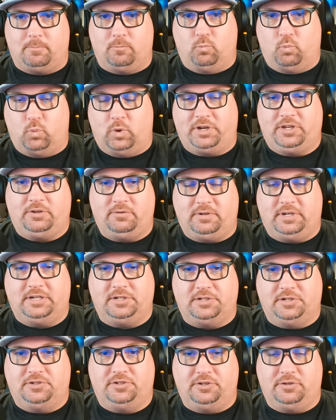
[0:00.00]
What you need
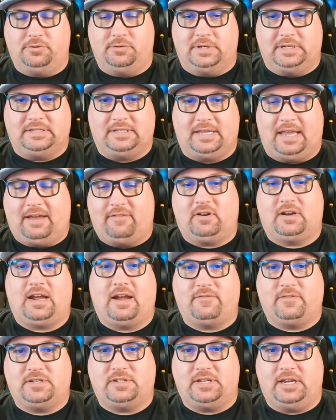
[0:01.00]
to do is have a
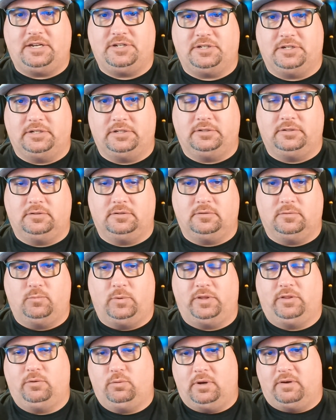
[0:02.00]
conversation
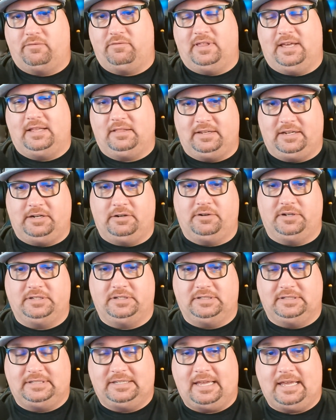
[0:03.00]
with whoever that leader is
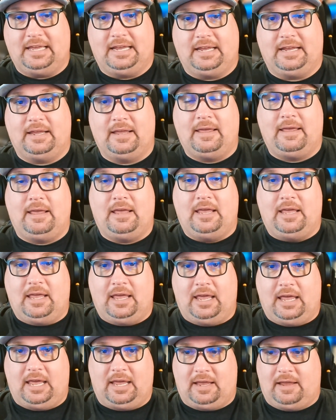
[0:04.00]
and say,
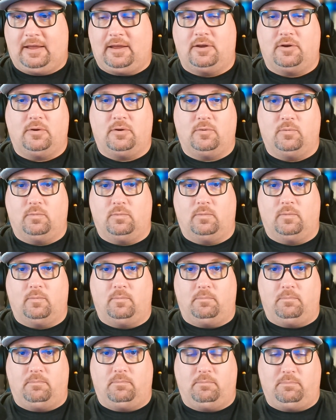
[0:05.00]
hey,
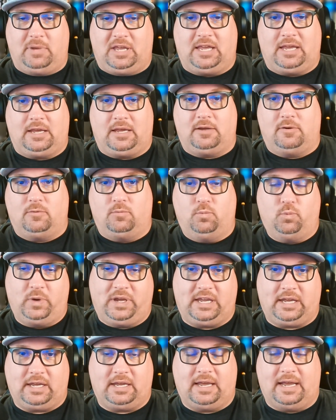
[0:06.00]

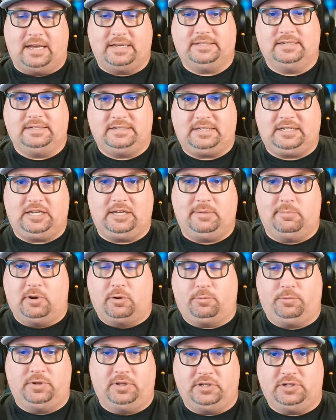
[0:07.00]
we as a team are
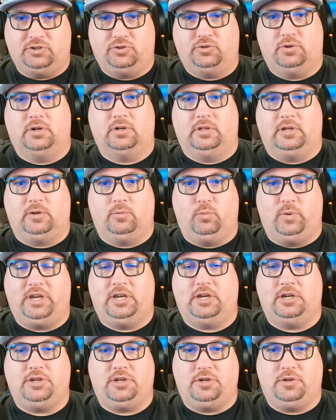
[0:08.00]
really struggling. We
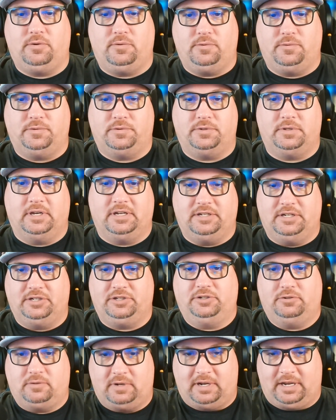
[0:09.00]
could use
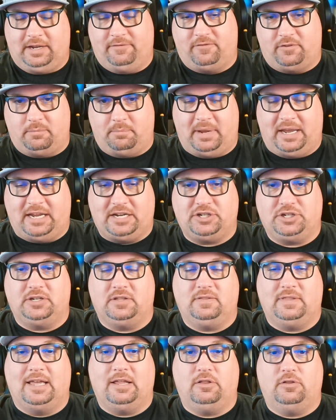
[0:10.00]
additional
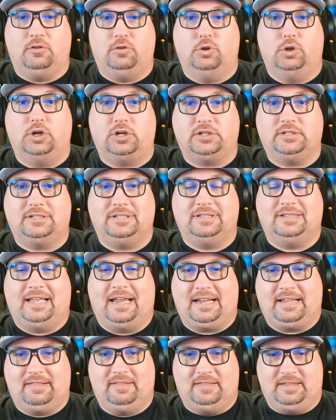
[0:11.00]
information that looks
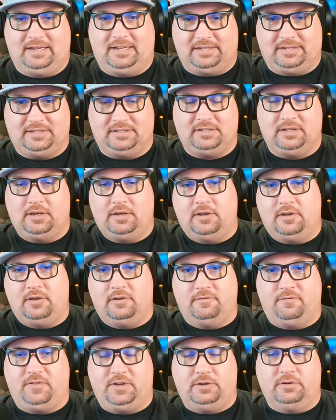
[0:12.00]
like this,
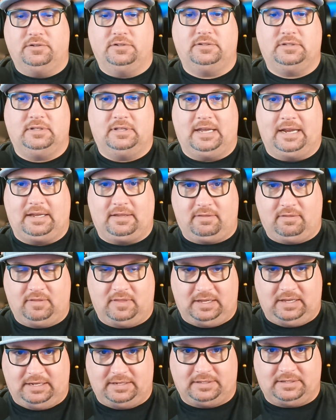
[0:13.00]
feels like
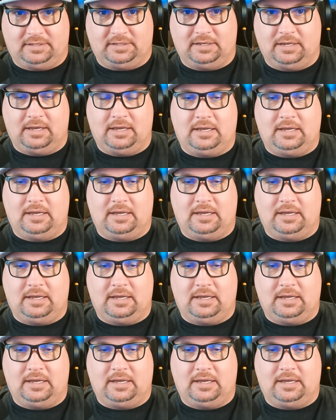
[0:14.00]
this.